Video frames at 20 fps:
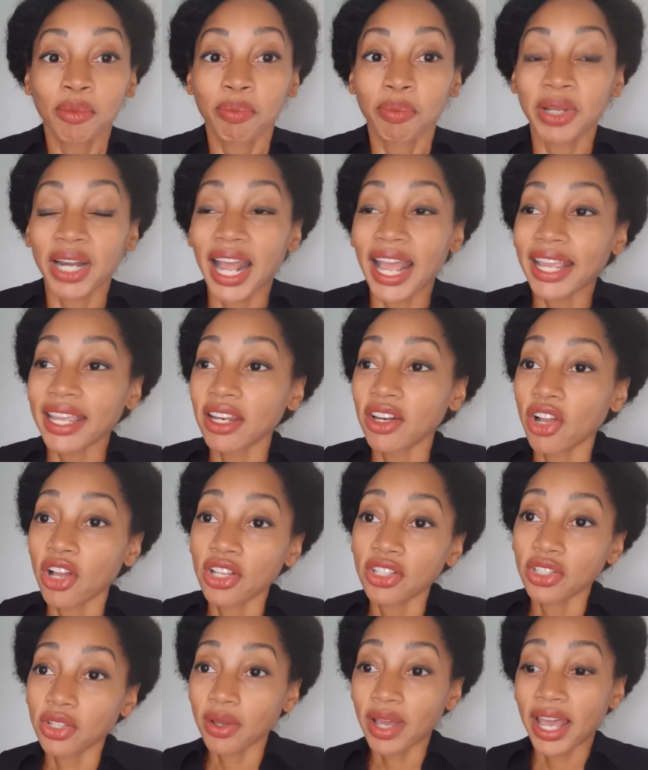But I can
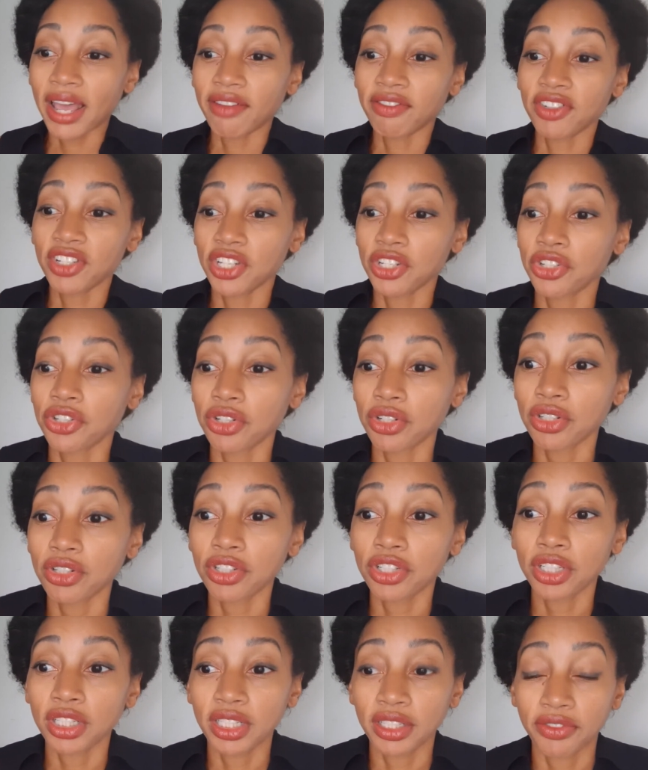also have digital
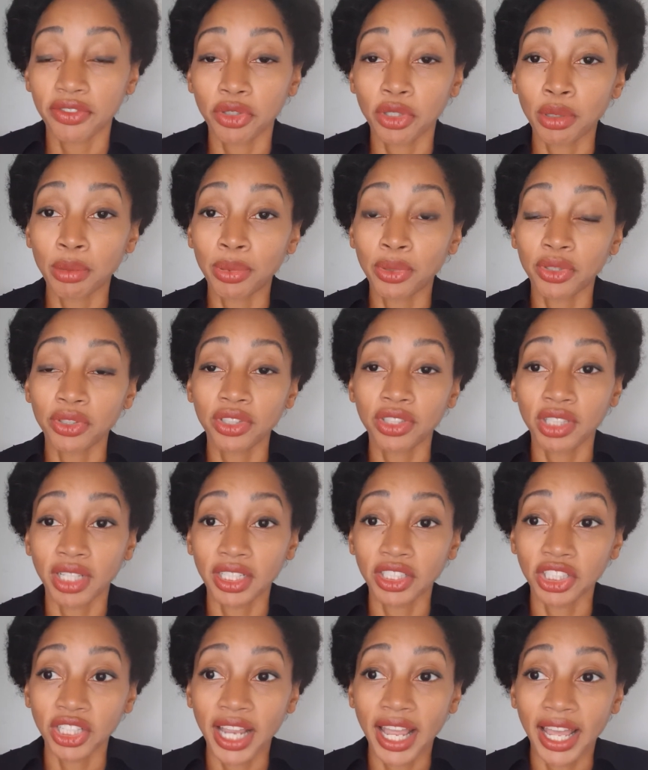deliverables
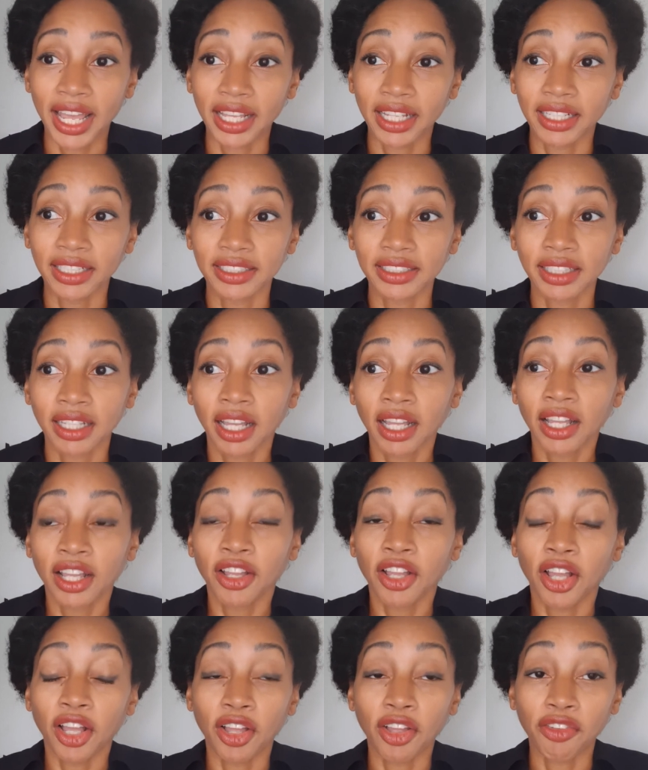such as
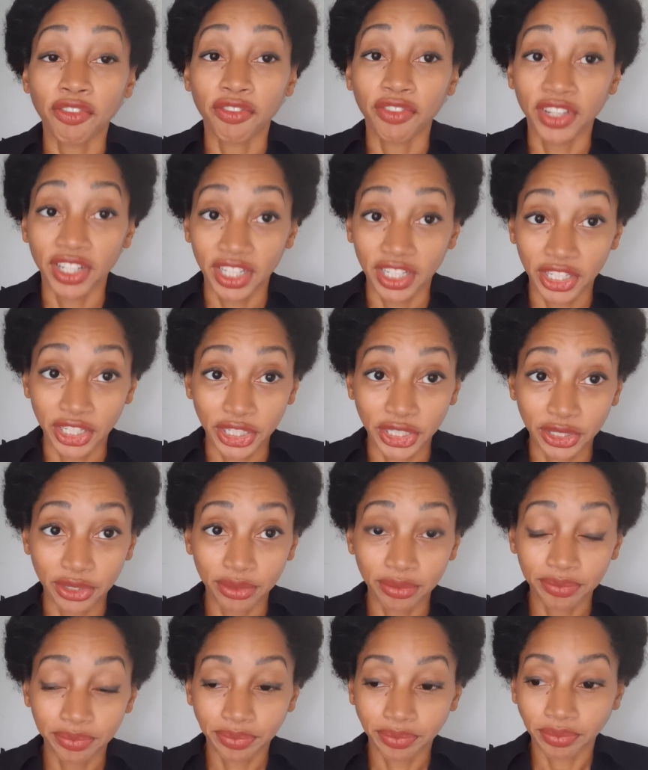a
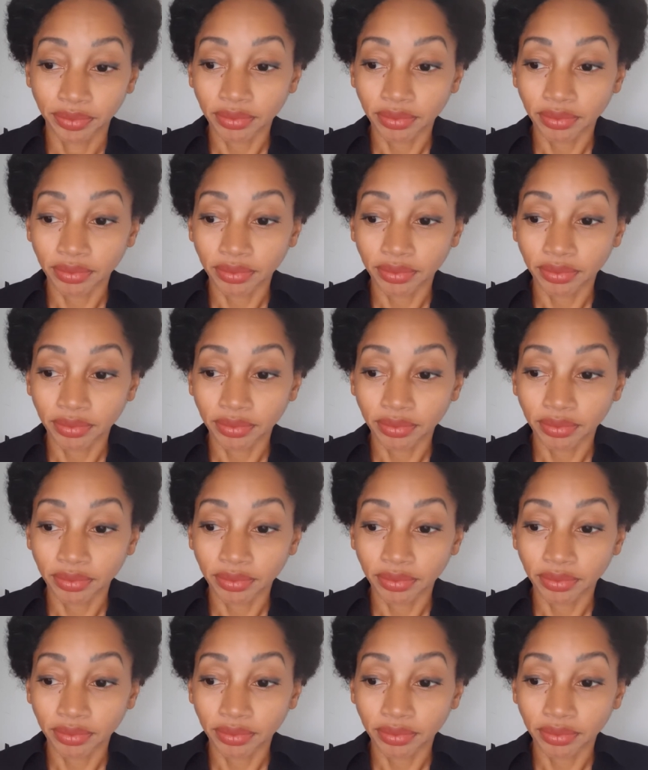video